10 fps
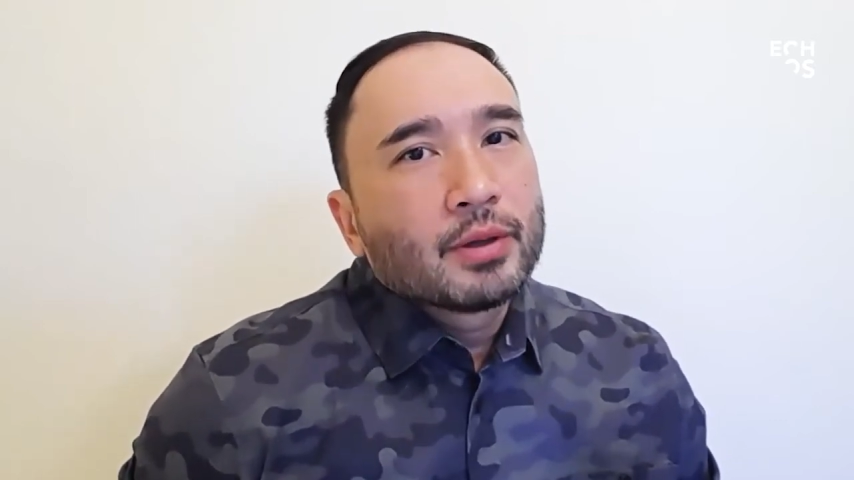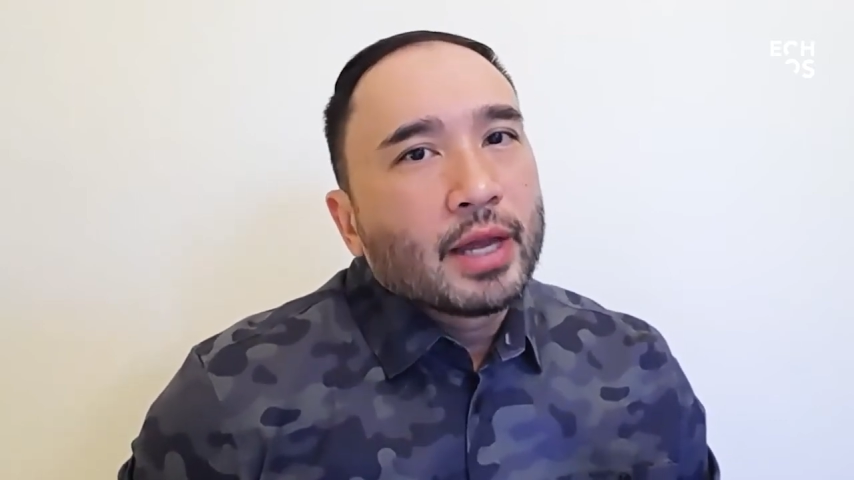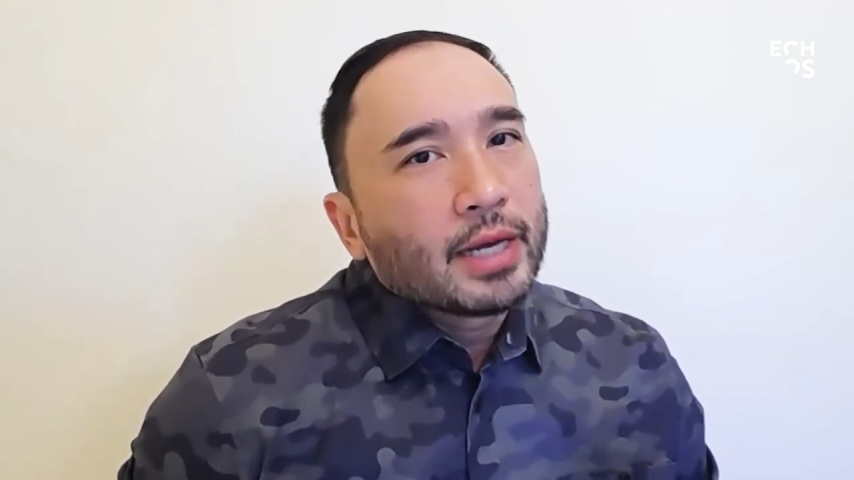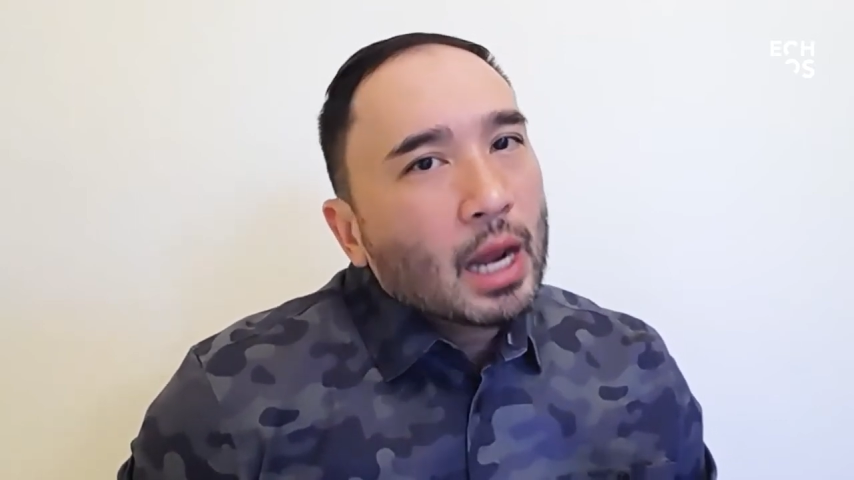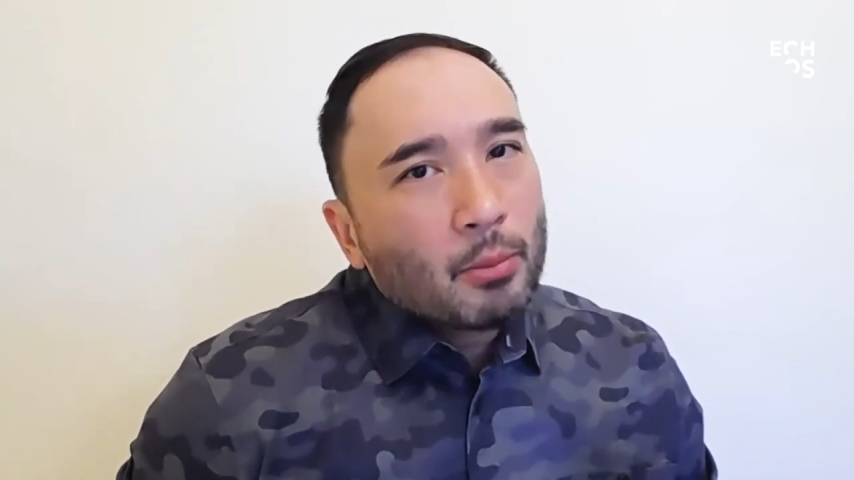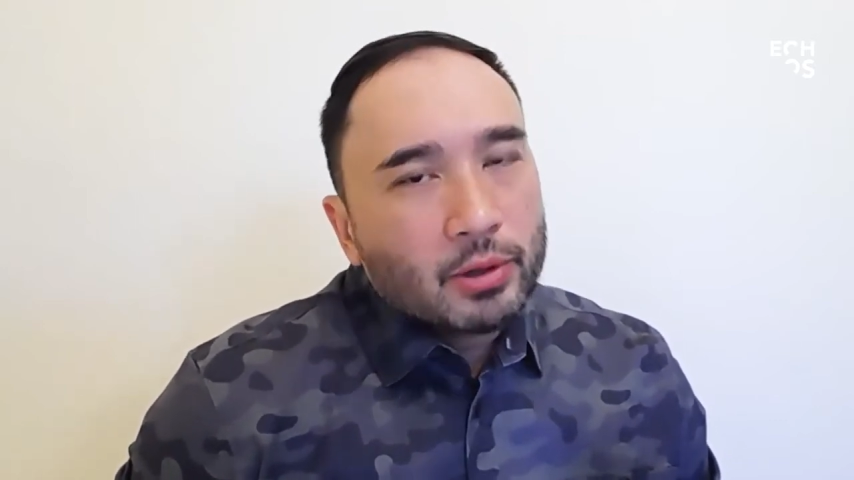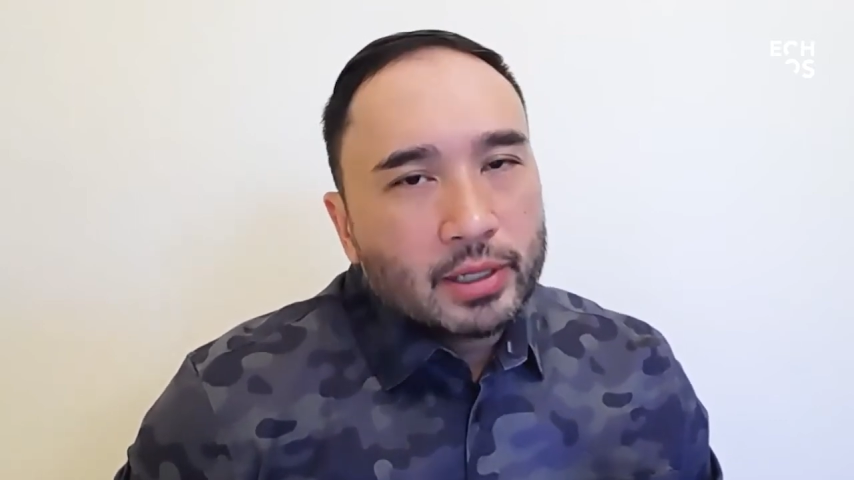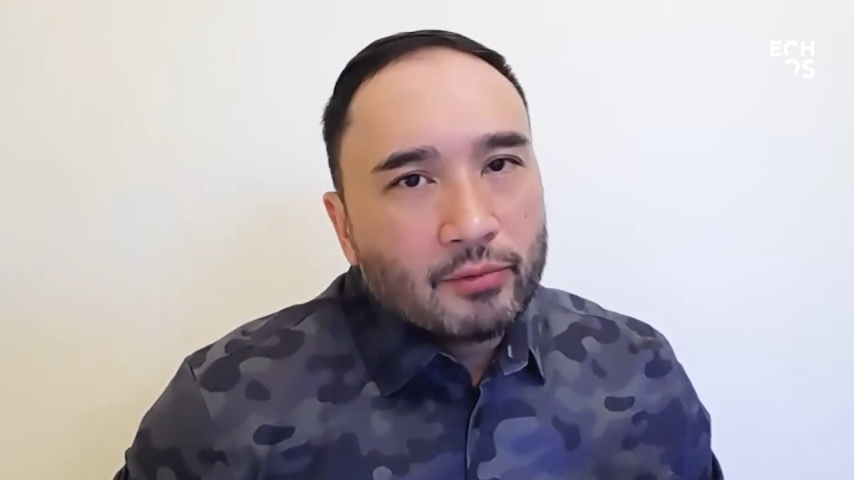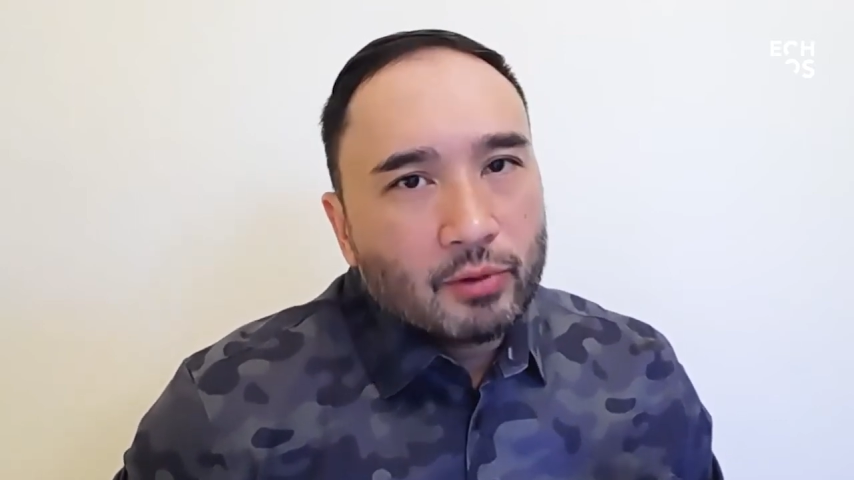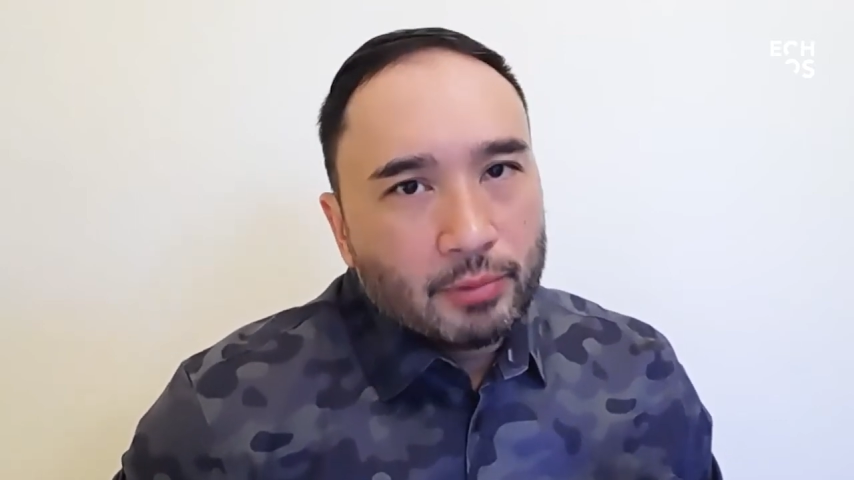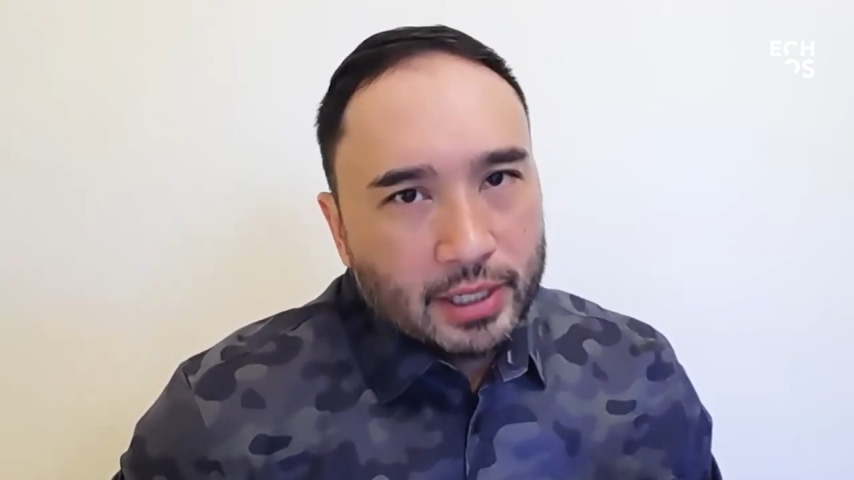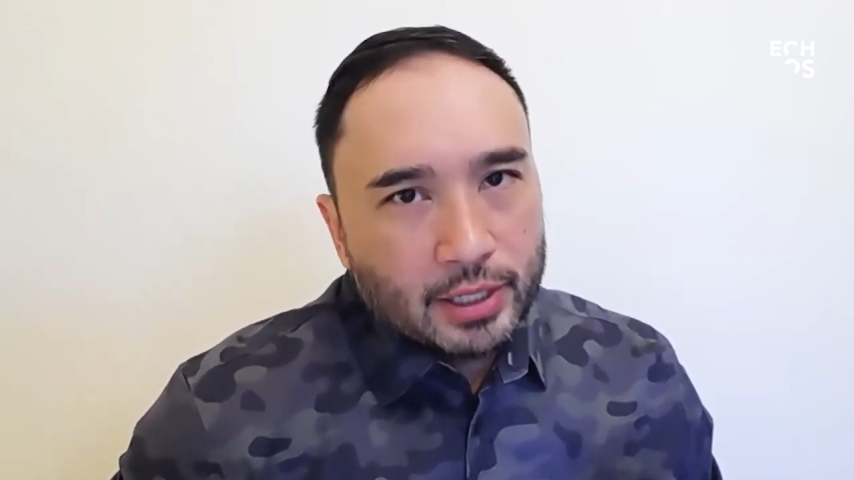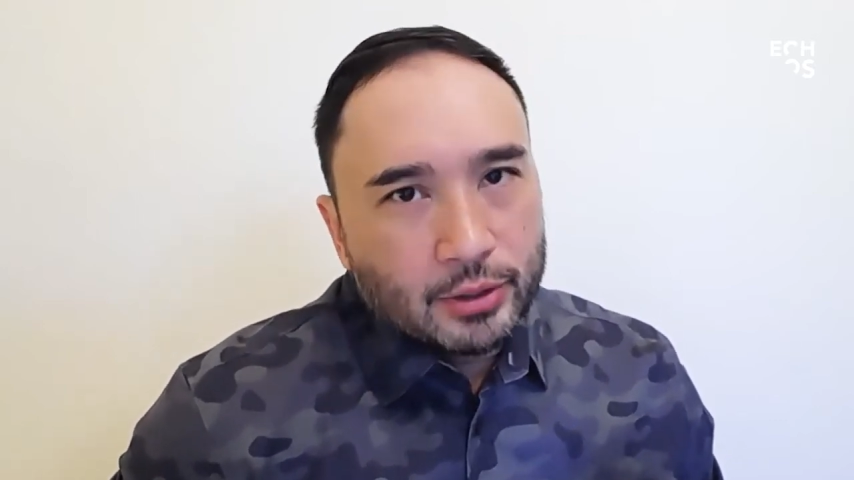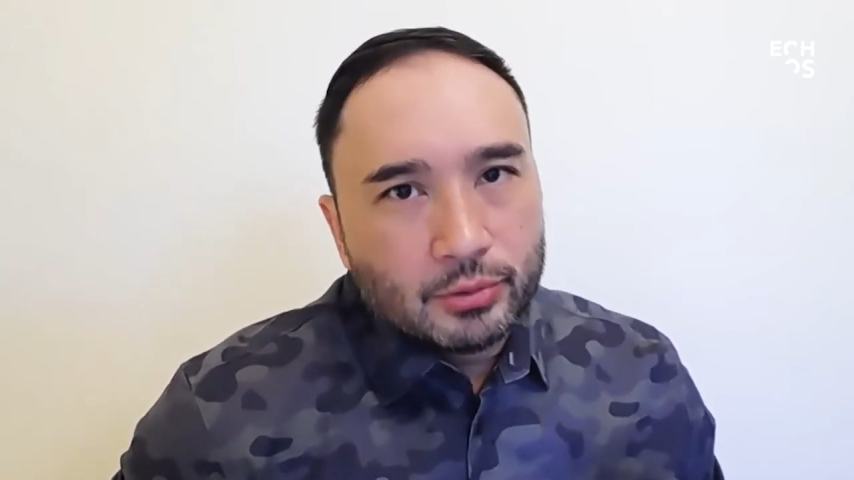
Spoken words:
And now more than ever, we need new